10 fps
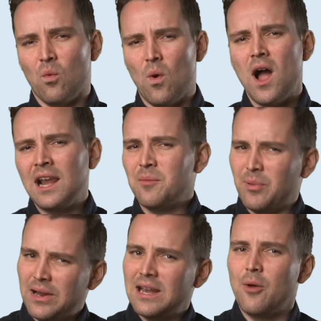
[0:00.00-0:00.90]
while a
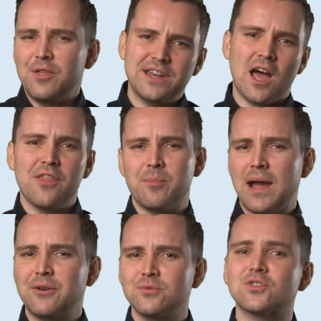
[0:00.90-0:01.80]
bit lower than other
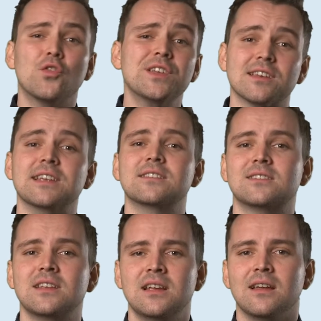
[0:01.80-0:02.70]
panels on this list,